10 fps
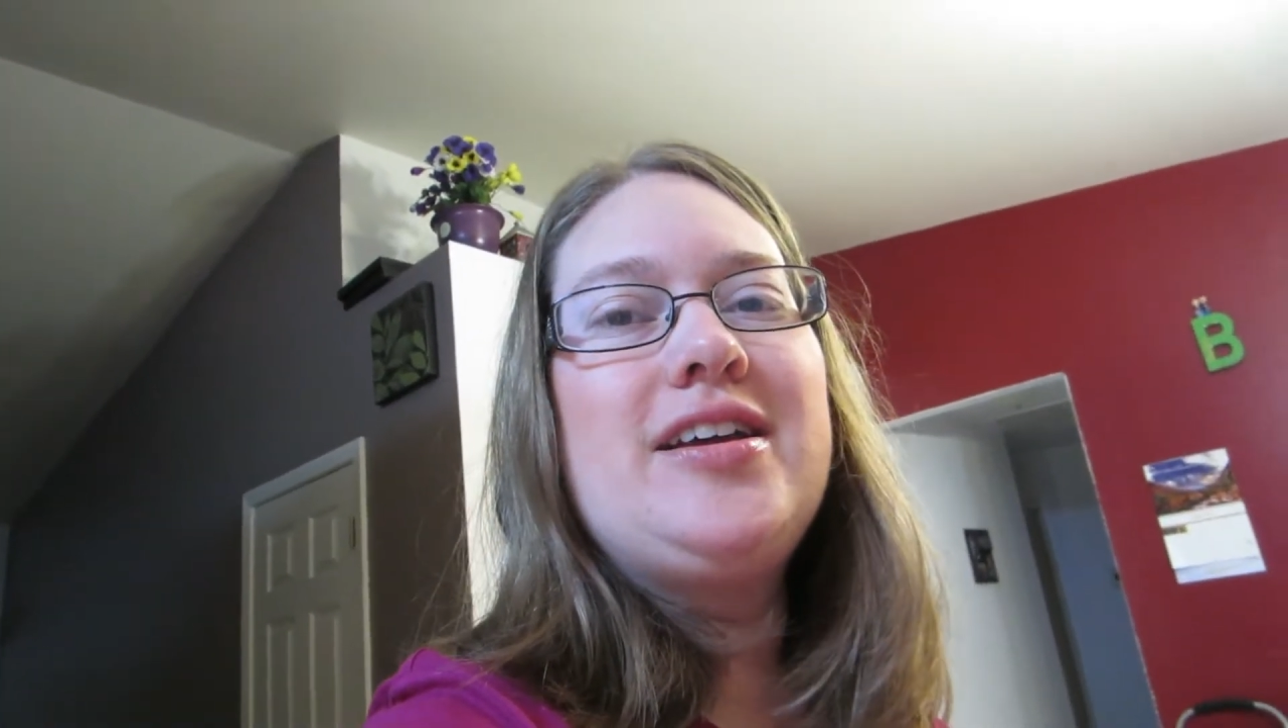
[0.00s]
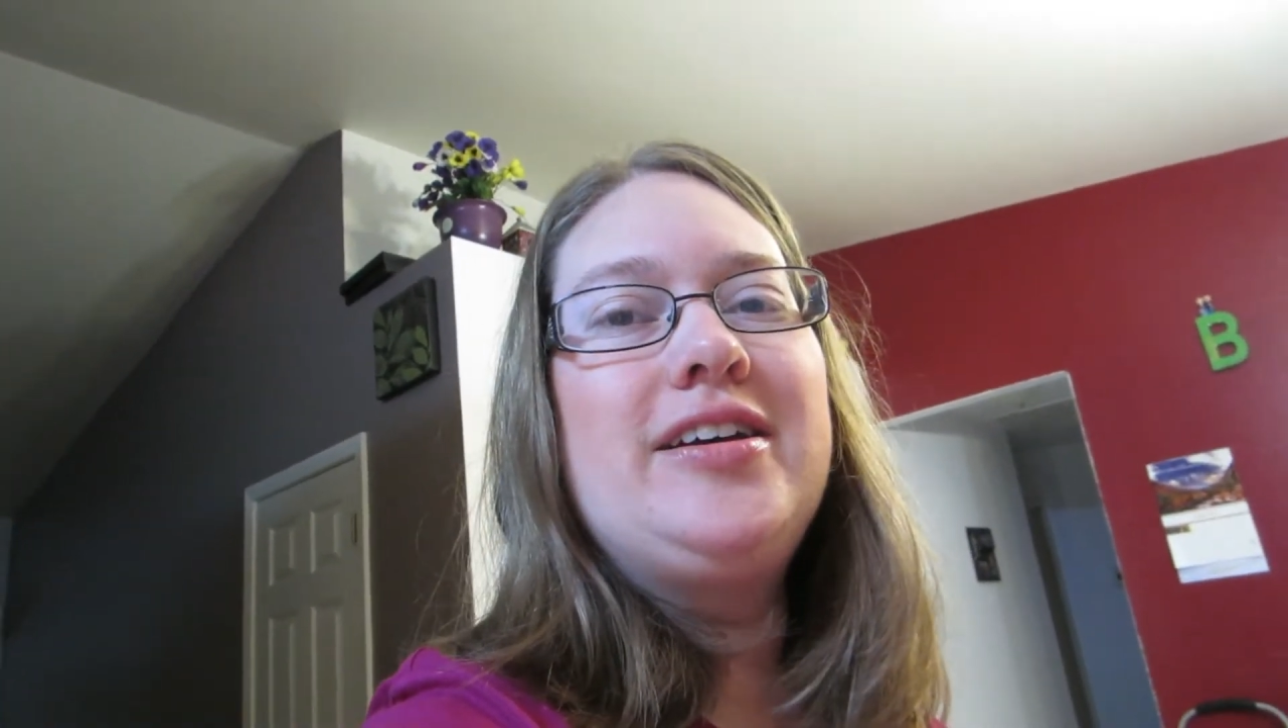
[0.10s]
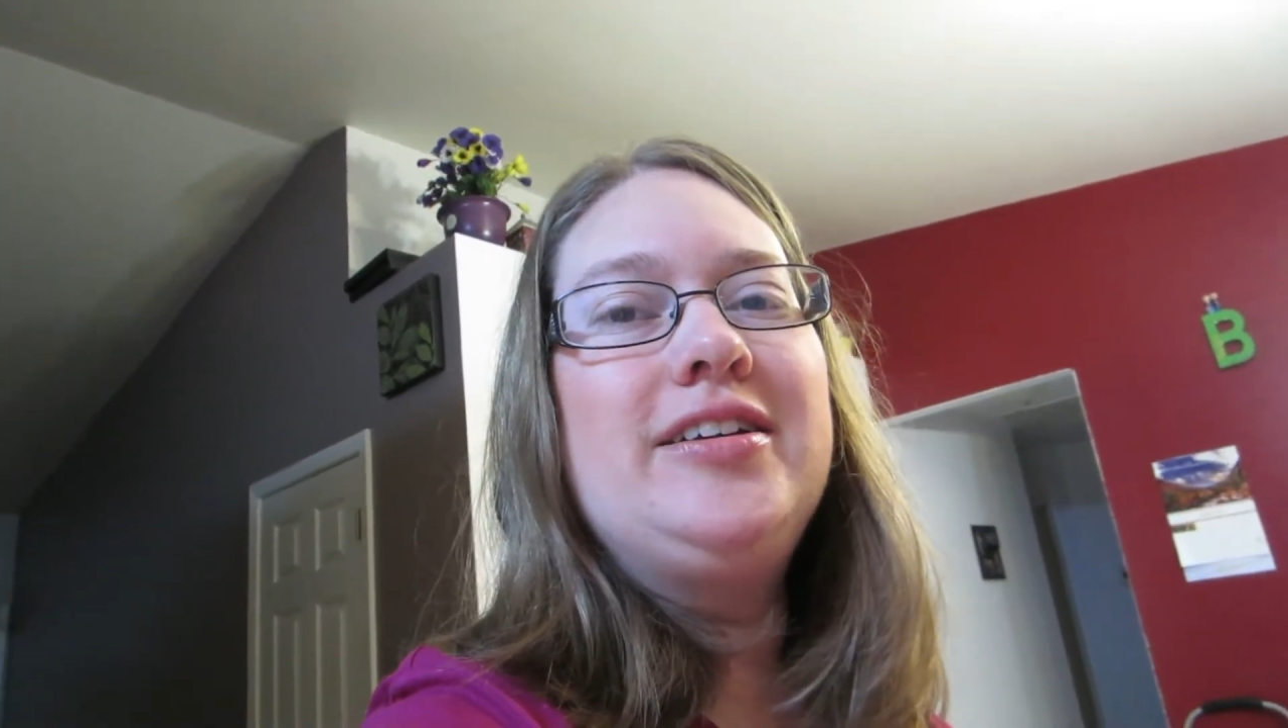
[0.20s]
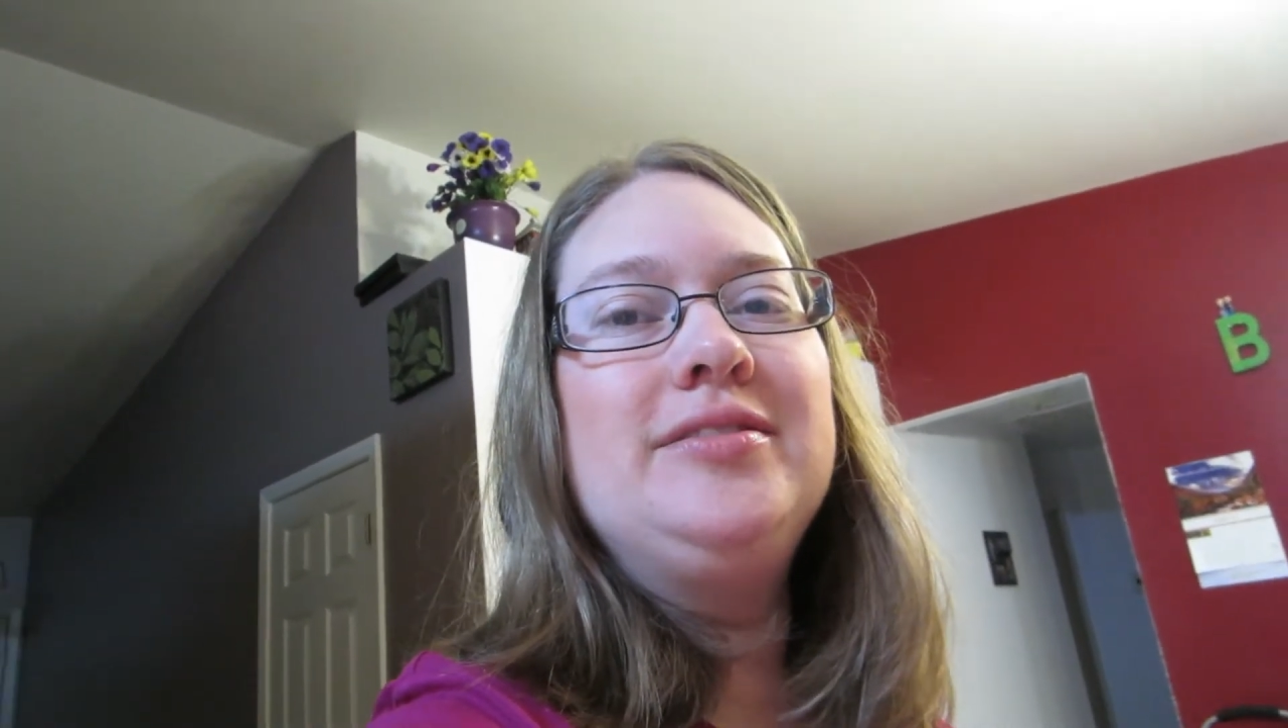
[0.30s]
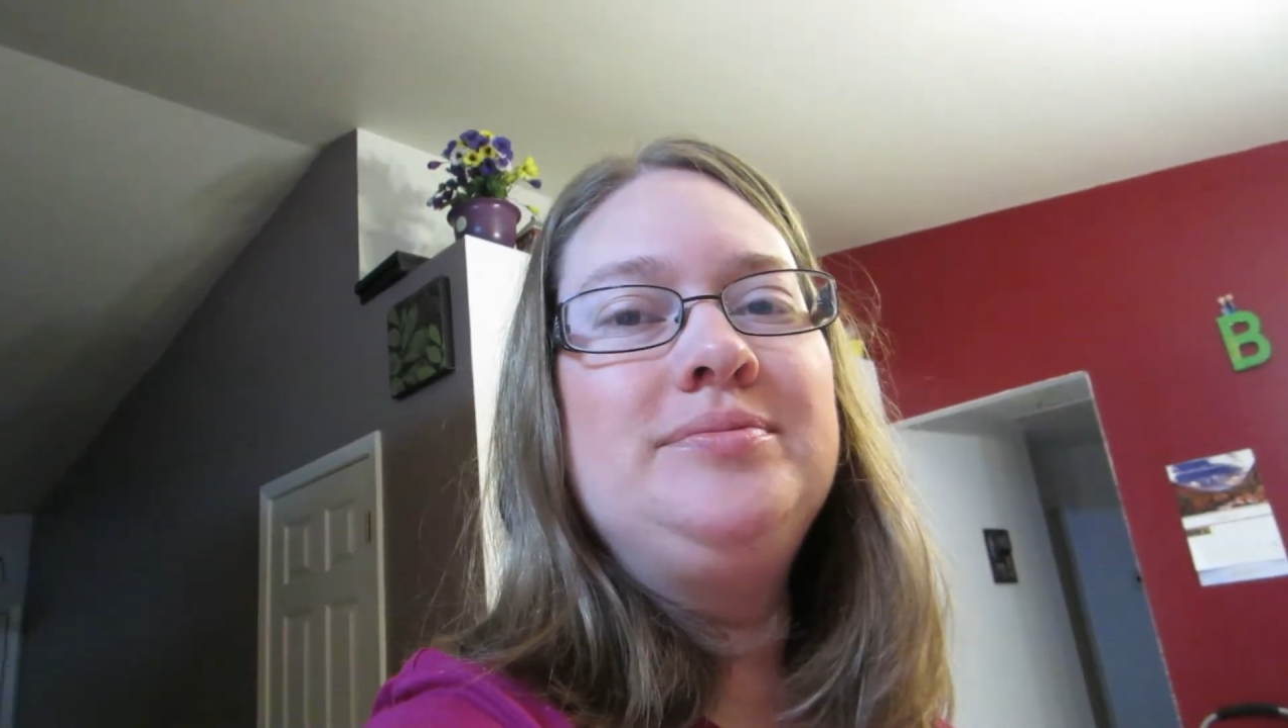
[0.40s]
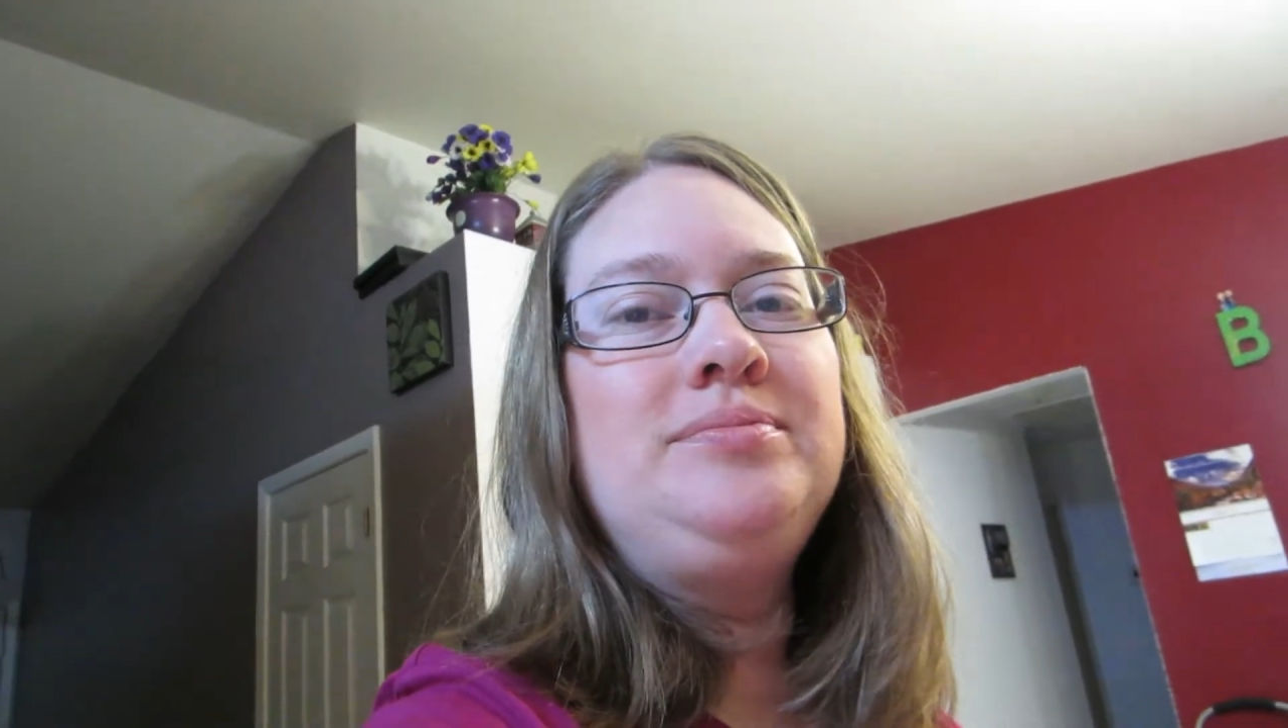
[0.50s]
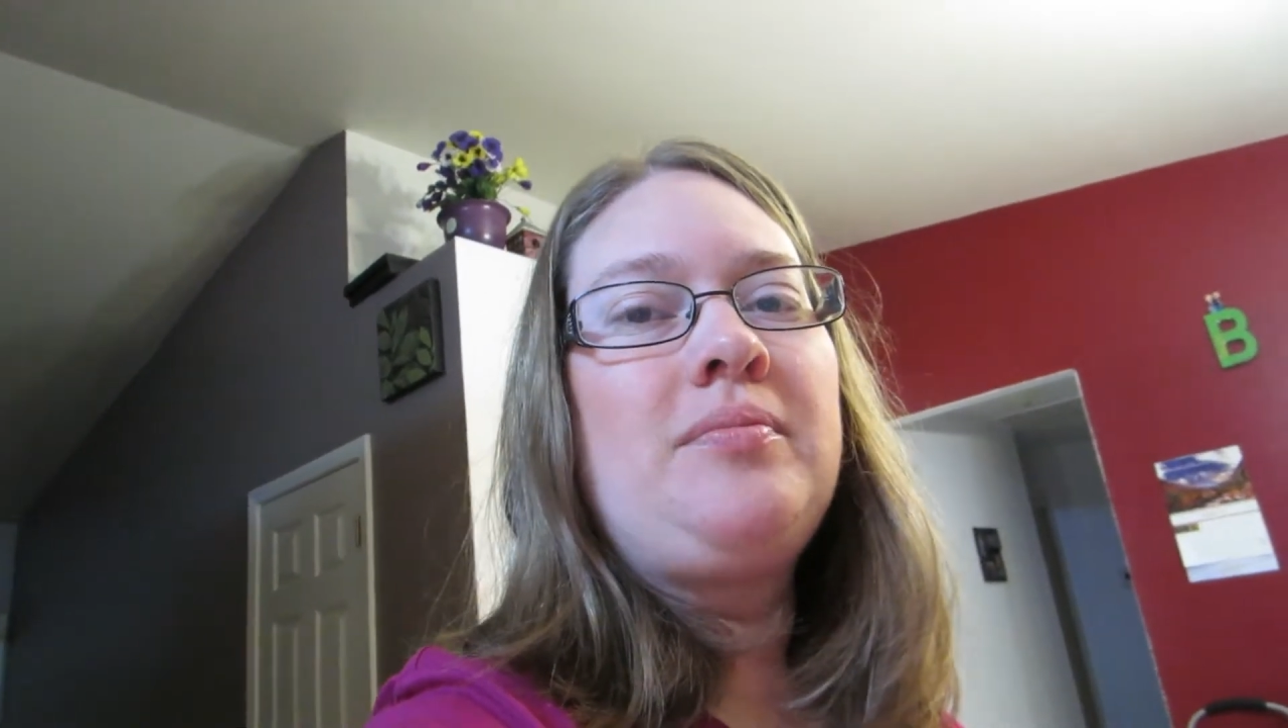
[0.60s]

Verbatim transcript: done.